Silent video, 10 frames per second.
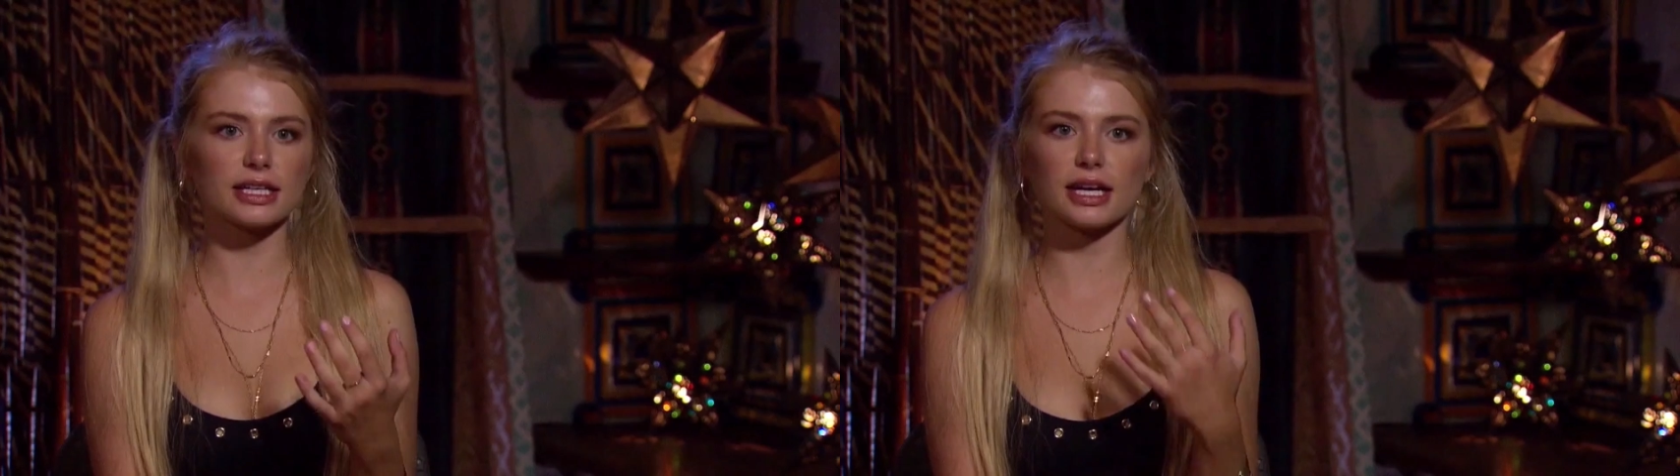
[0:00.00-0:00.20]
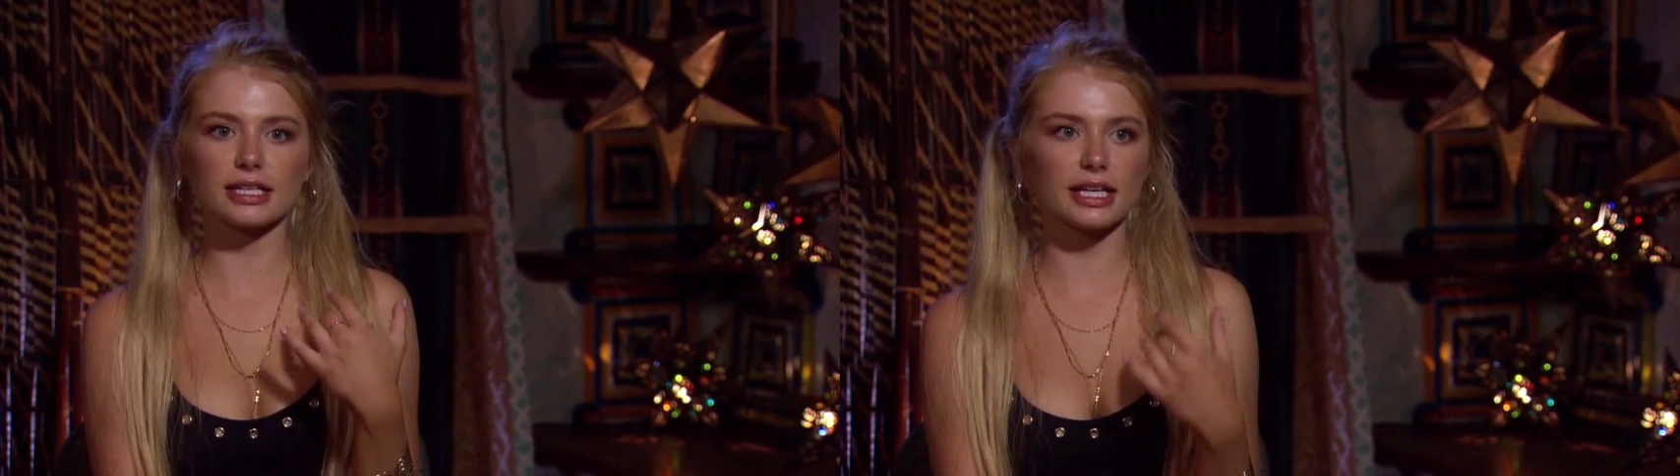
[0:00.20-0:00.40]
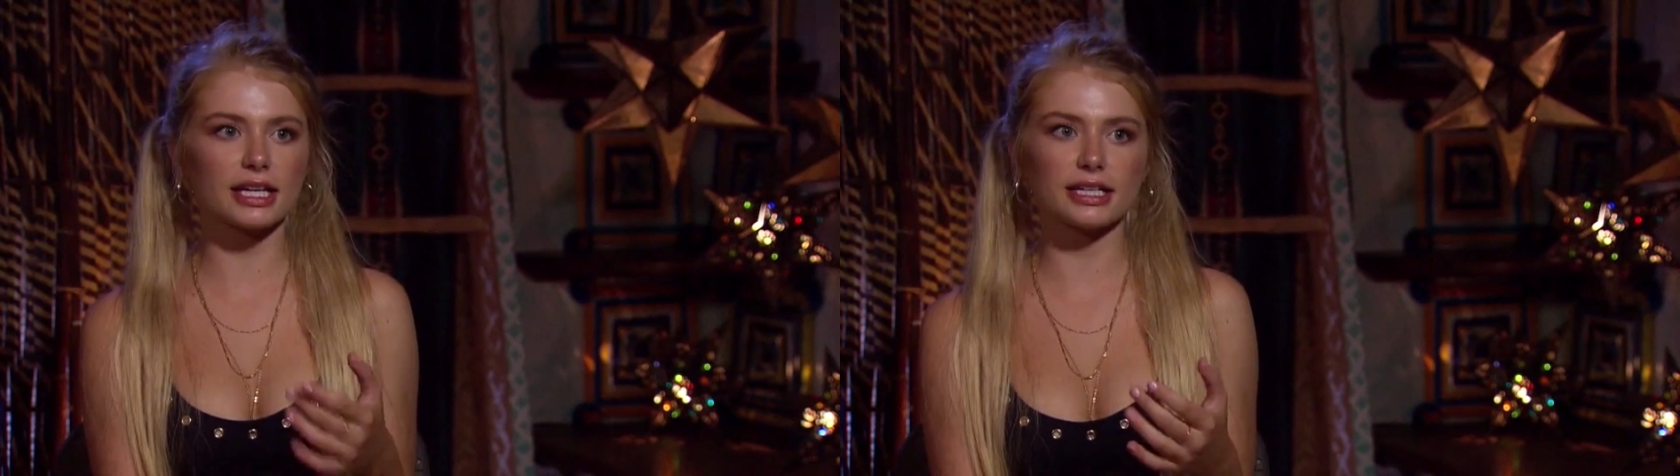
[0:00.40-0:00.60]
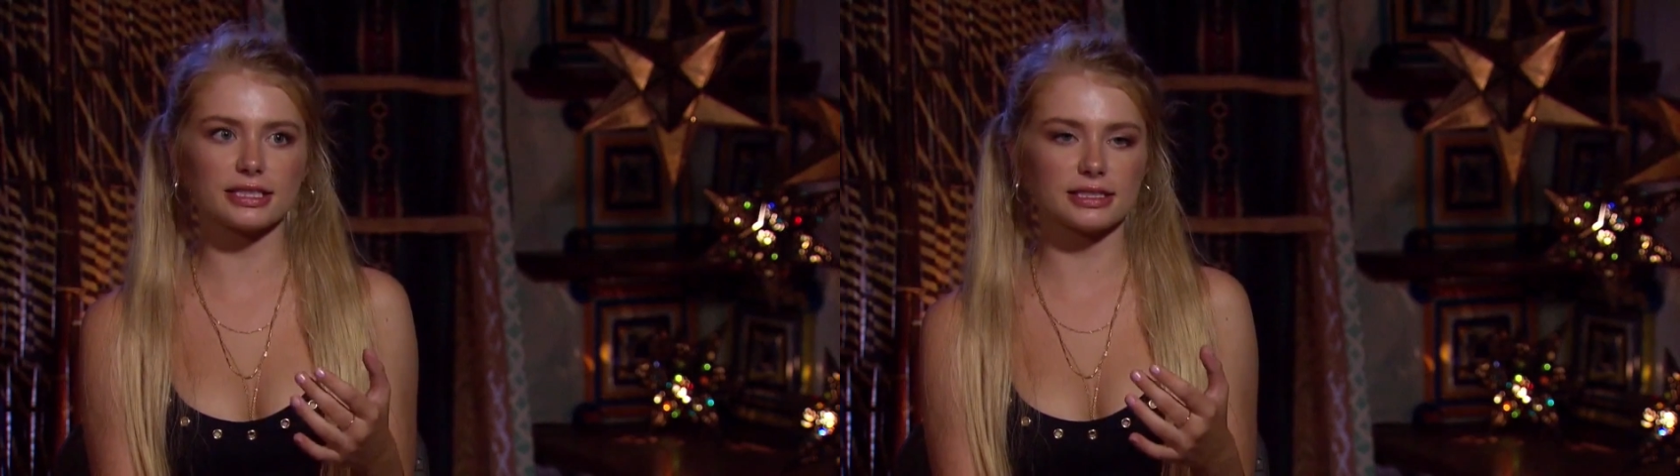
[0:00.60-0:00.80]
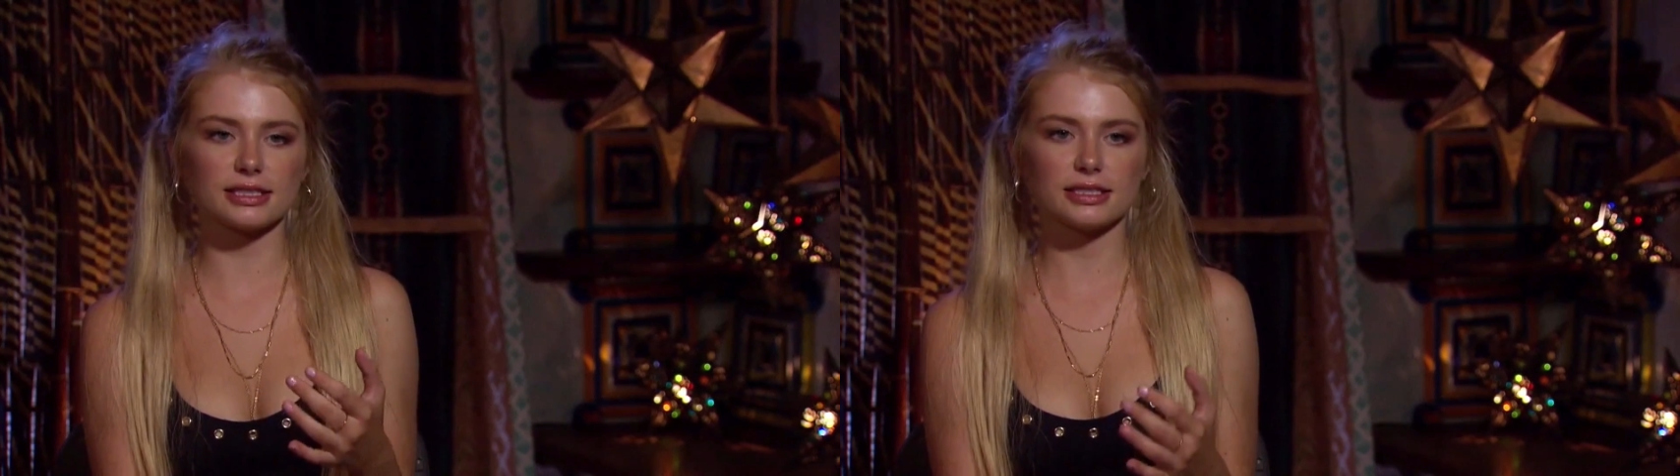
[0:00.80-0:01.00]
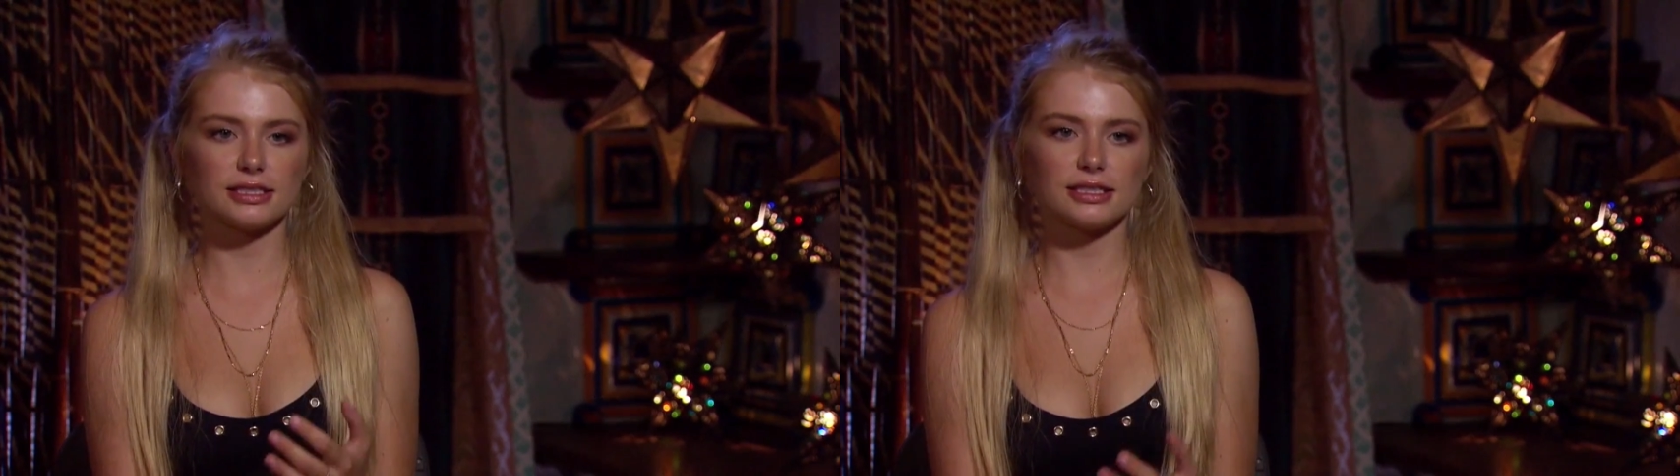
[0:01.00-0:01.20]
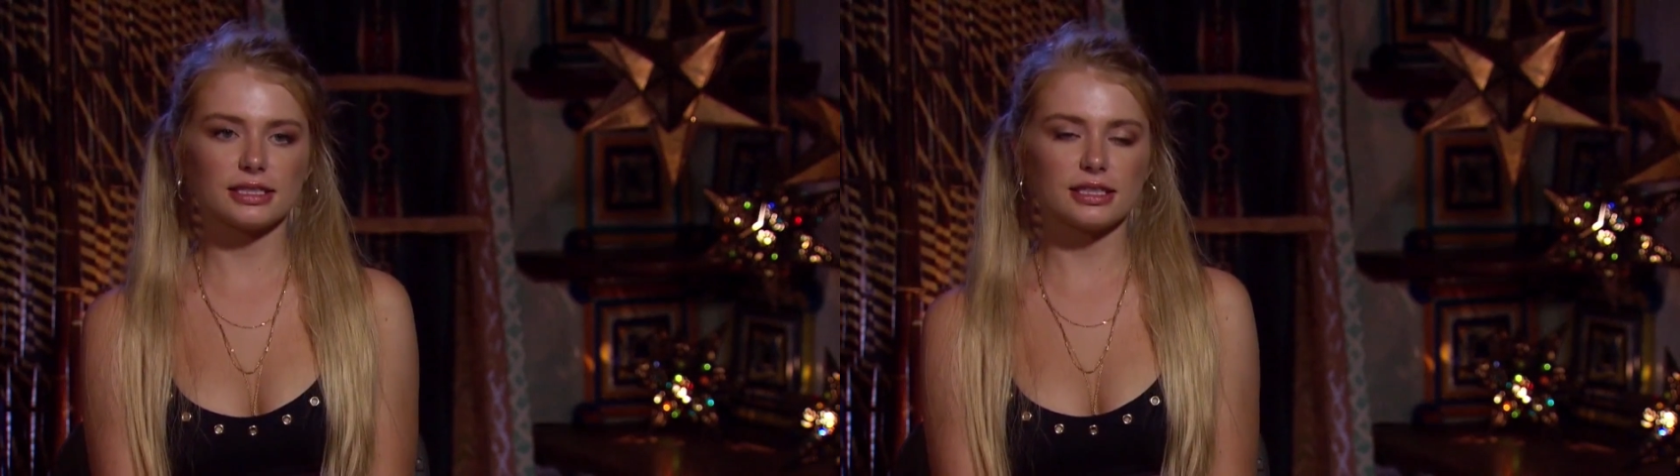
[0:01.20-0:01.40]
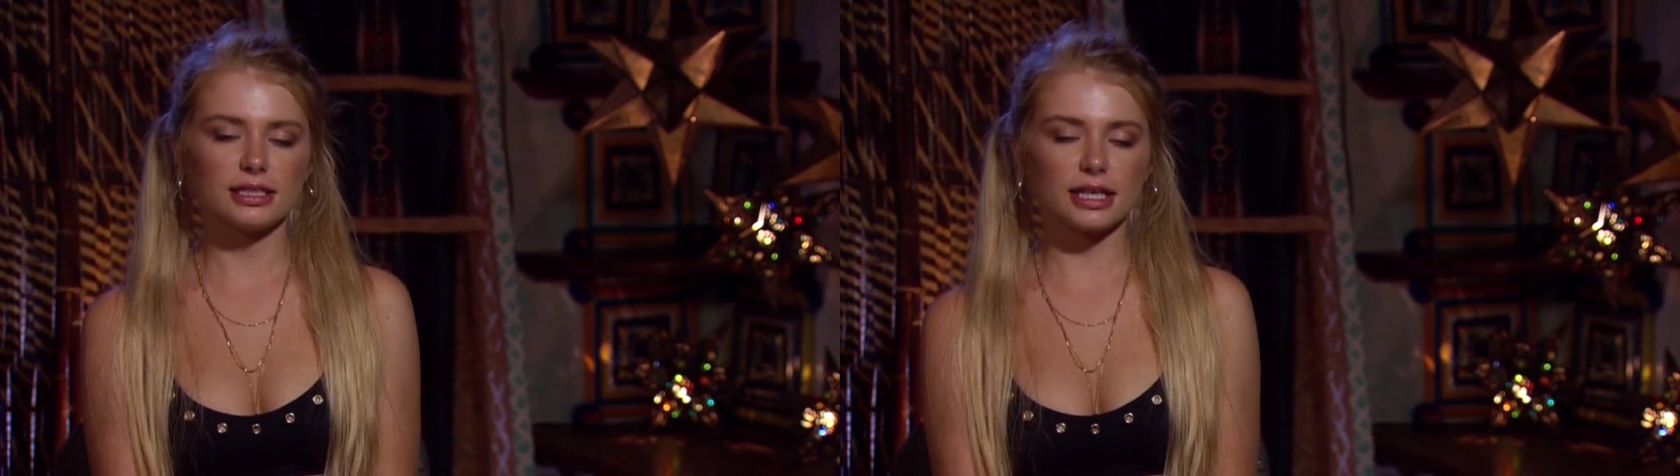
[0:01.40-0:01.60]
Like, I can't.
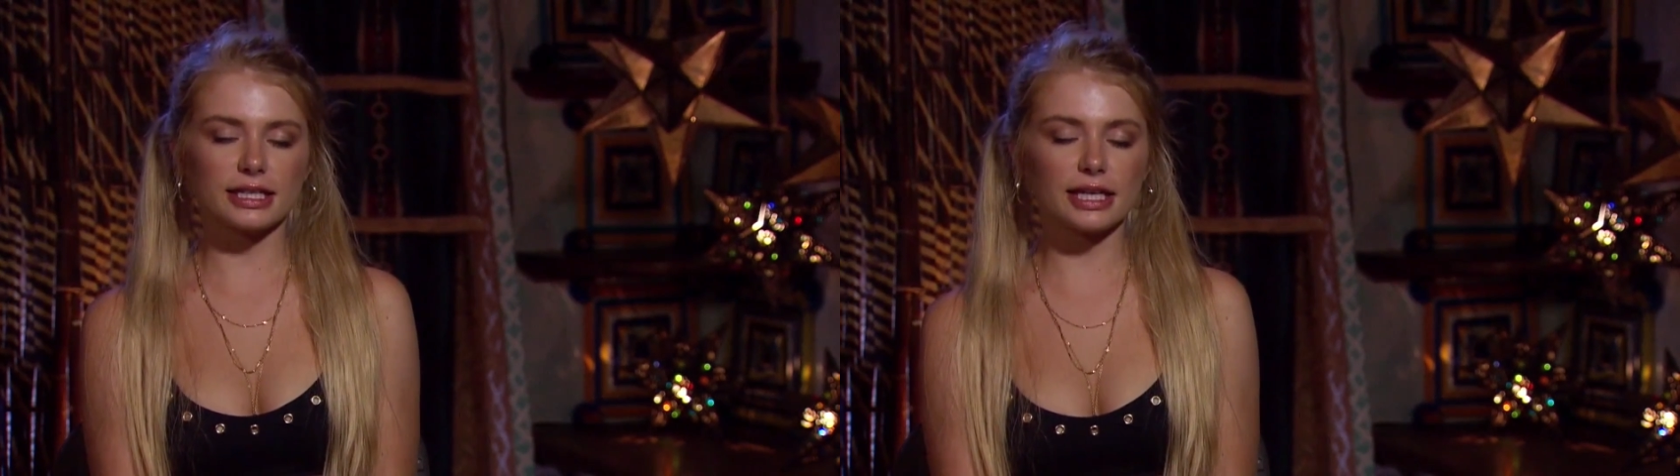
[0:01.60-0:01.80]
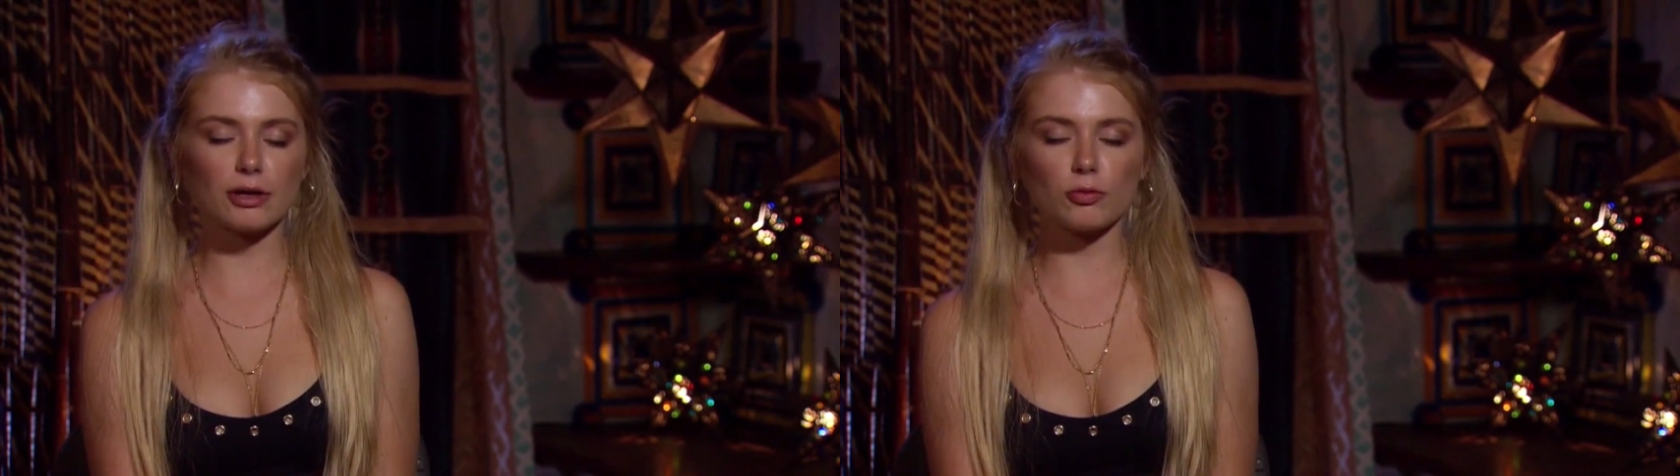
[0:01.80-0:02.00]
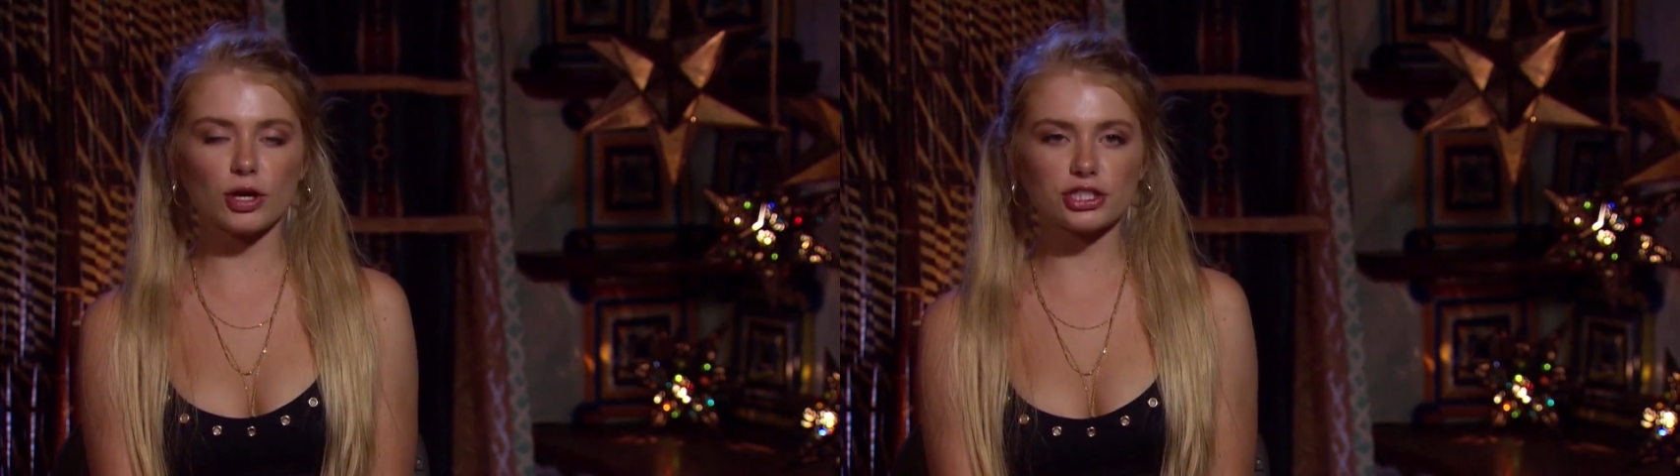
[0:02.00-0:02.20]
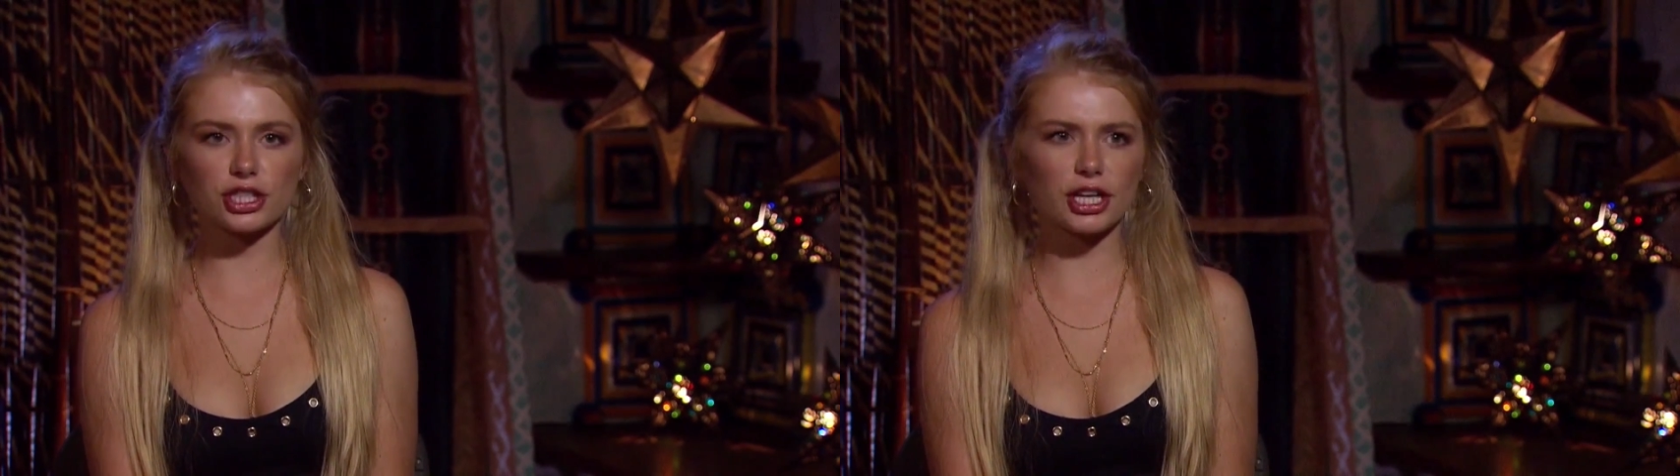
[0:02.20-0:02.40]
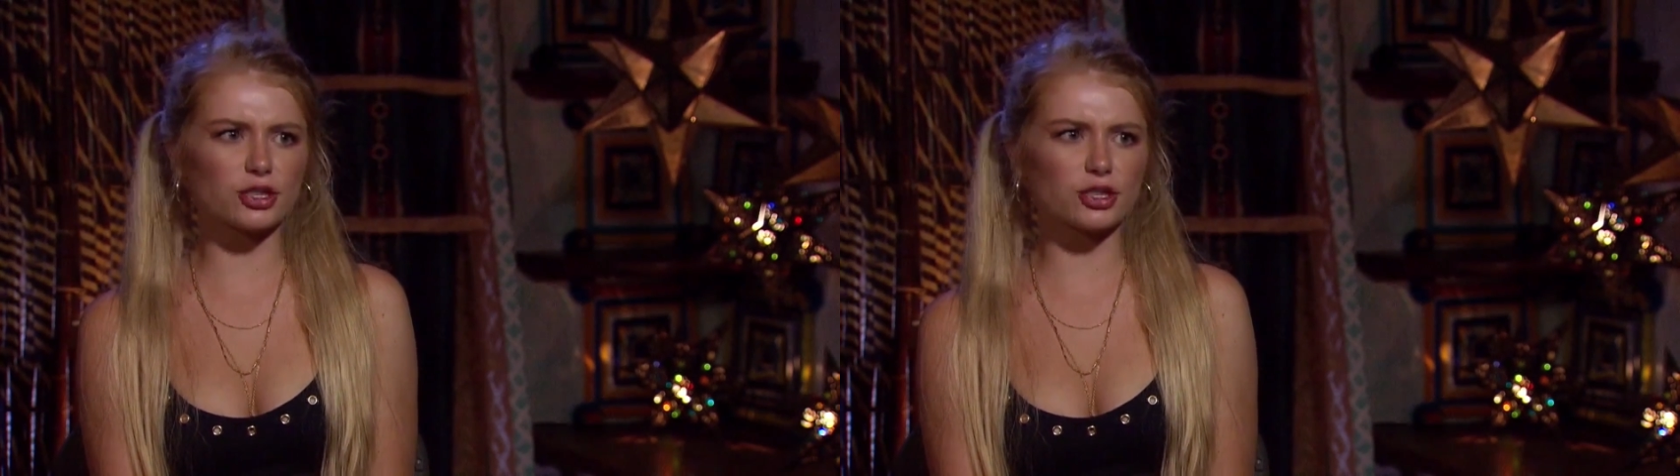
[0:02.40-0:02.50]
I can't watch it.